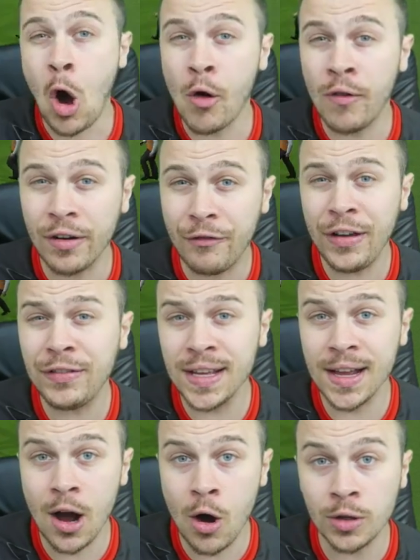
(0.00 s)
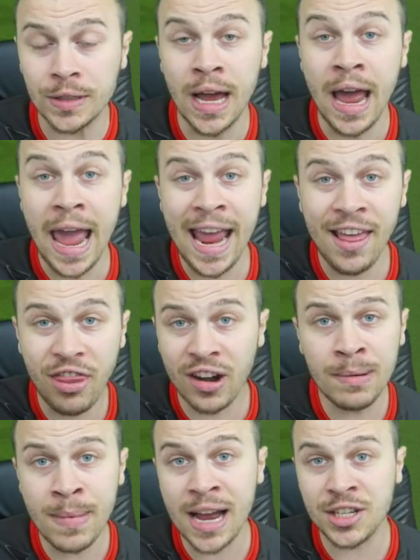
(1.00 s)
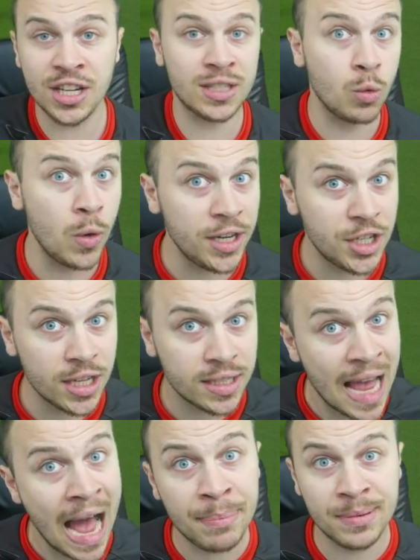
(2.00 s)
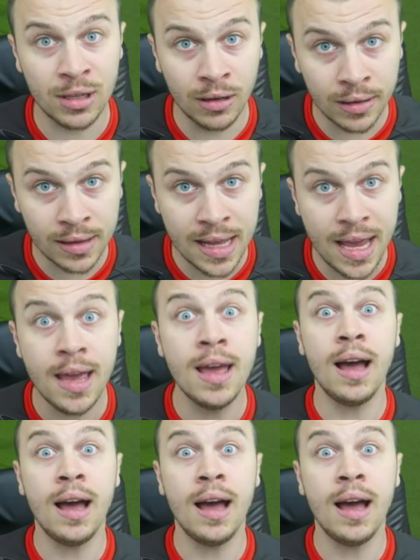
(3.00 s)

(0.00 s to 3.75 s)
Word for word: over 15 goals in 3 matches which is absolutely